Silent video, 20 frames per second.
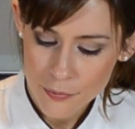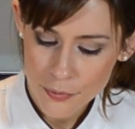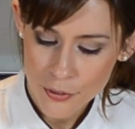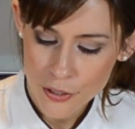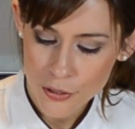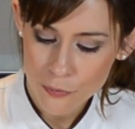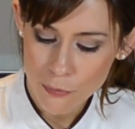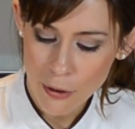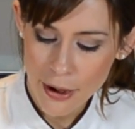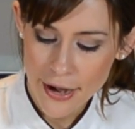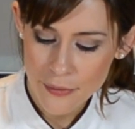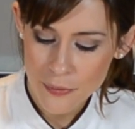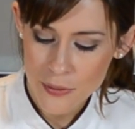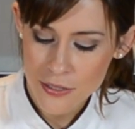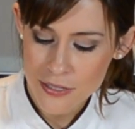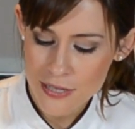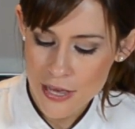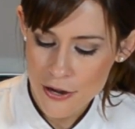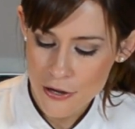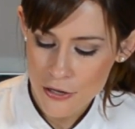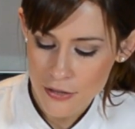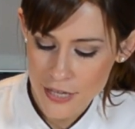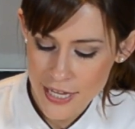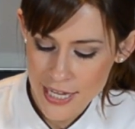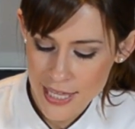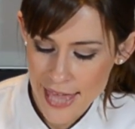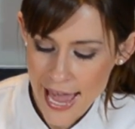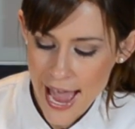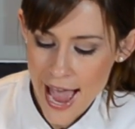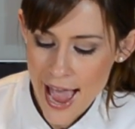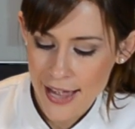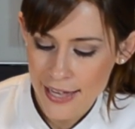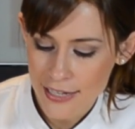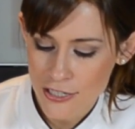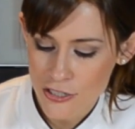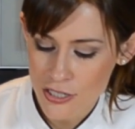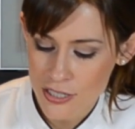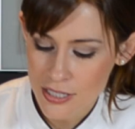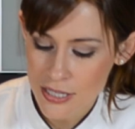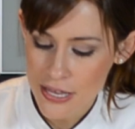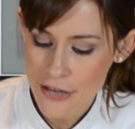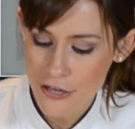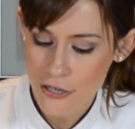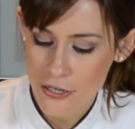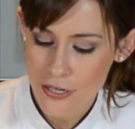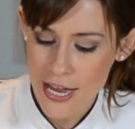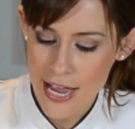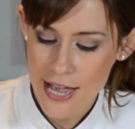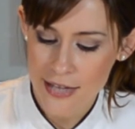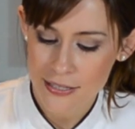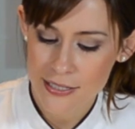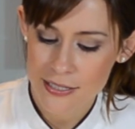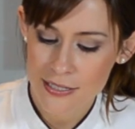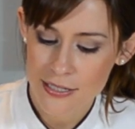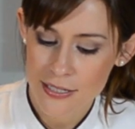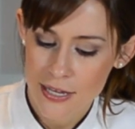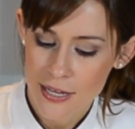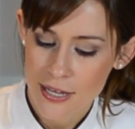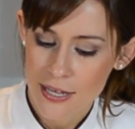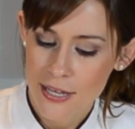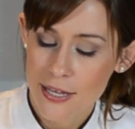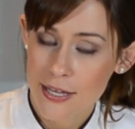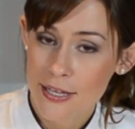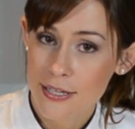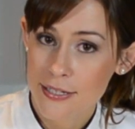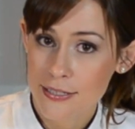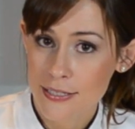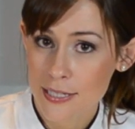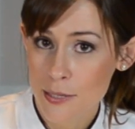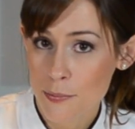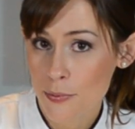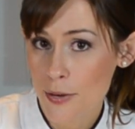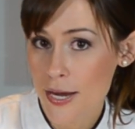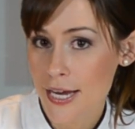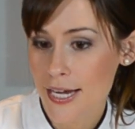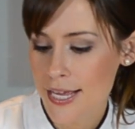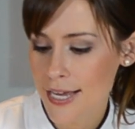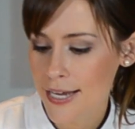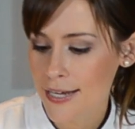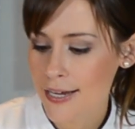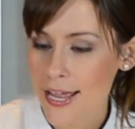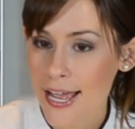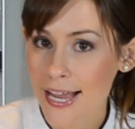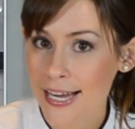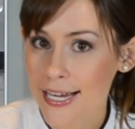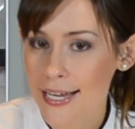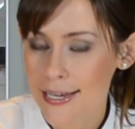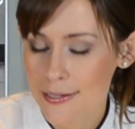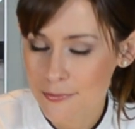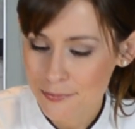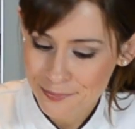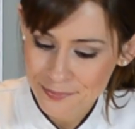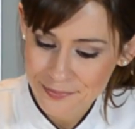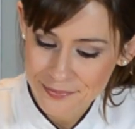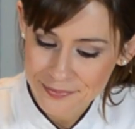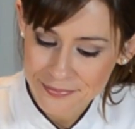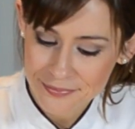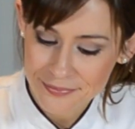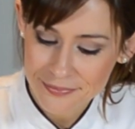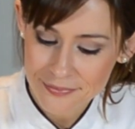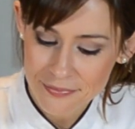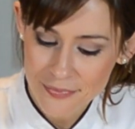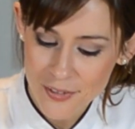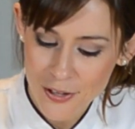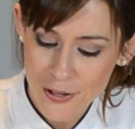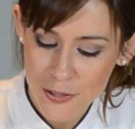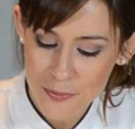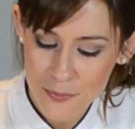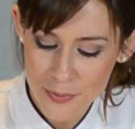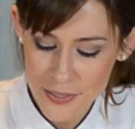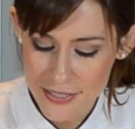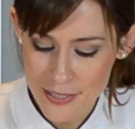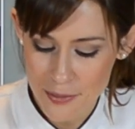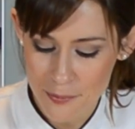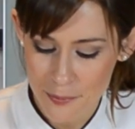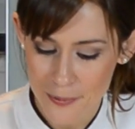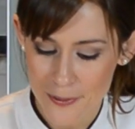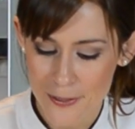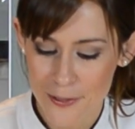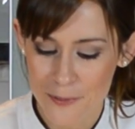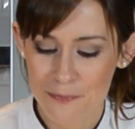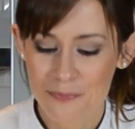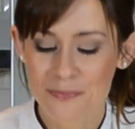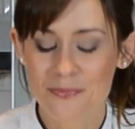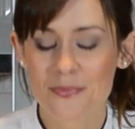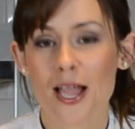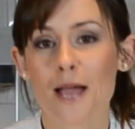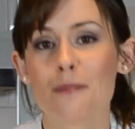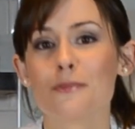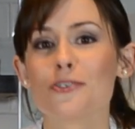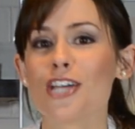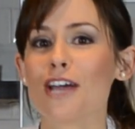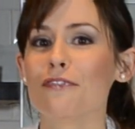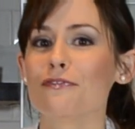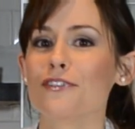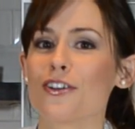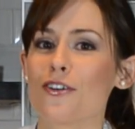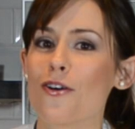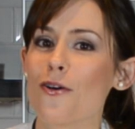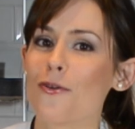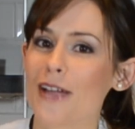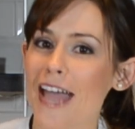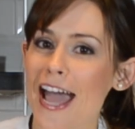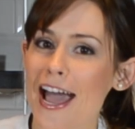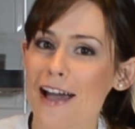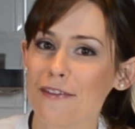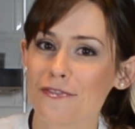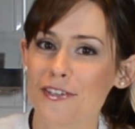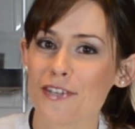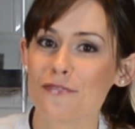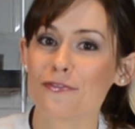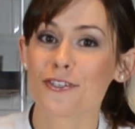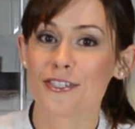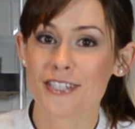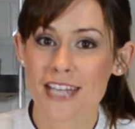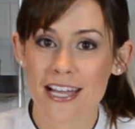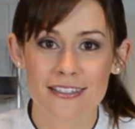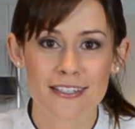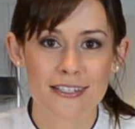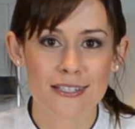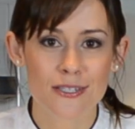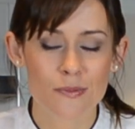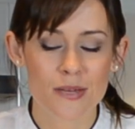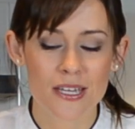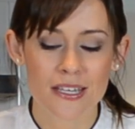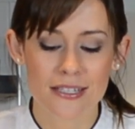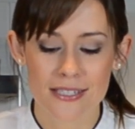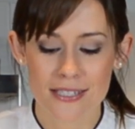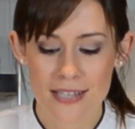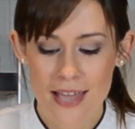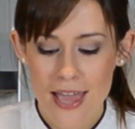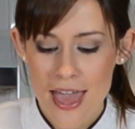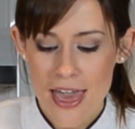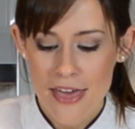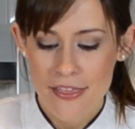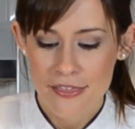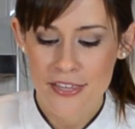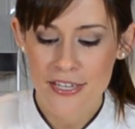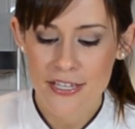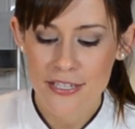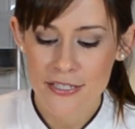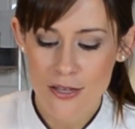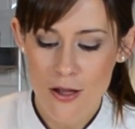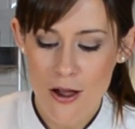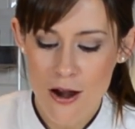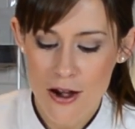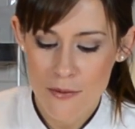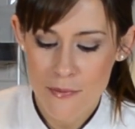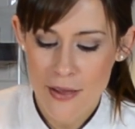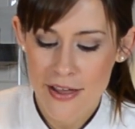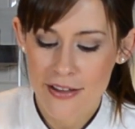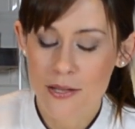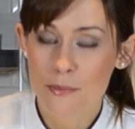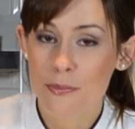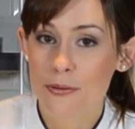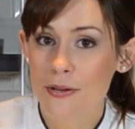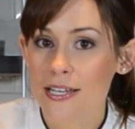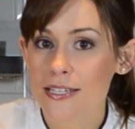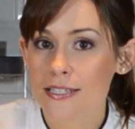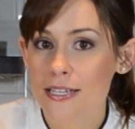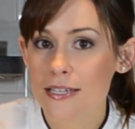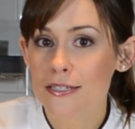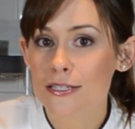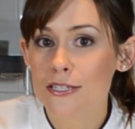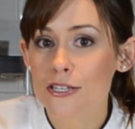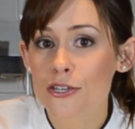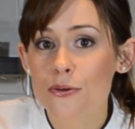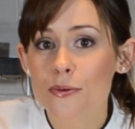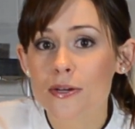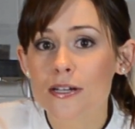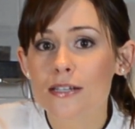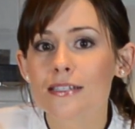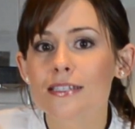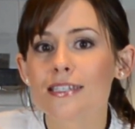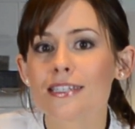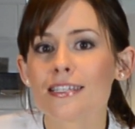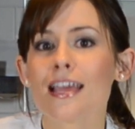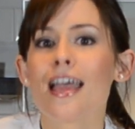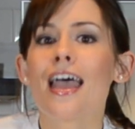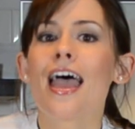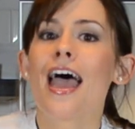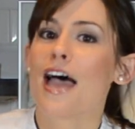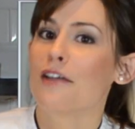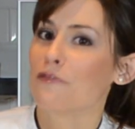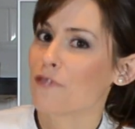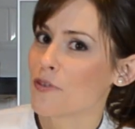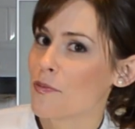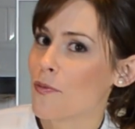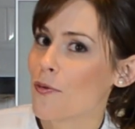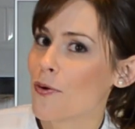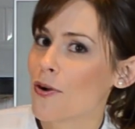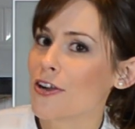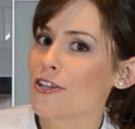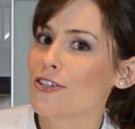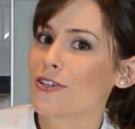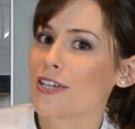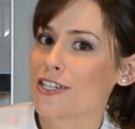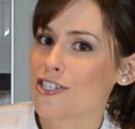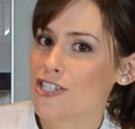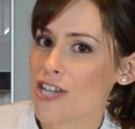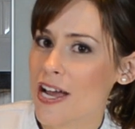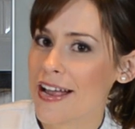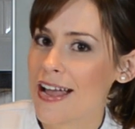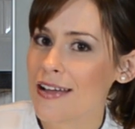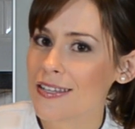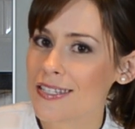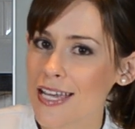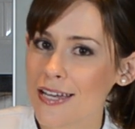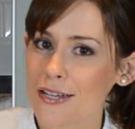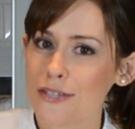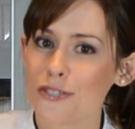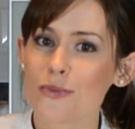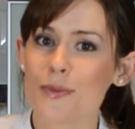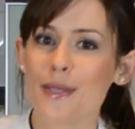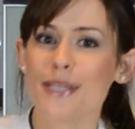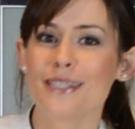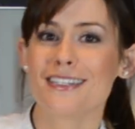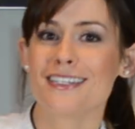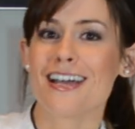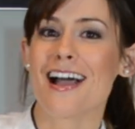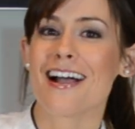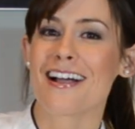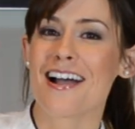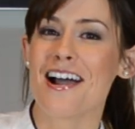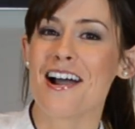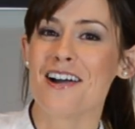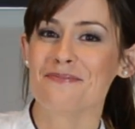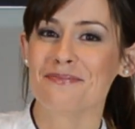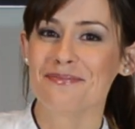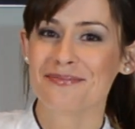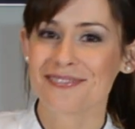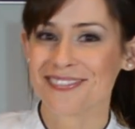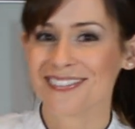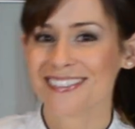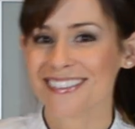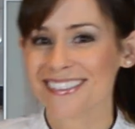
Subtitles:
Put it right in the center like that, and just let your guests dip right in and eat. Couldn't be simpler. I'm Chef Nicole Gaffney for Santa Sweets. These are my Caprese skewers, and for more, you can check out santasweets.com.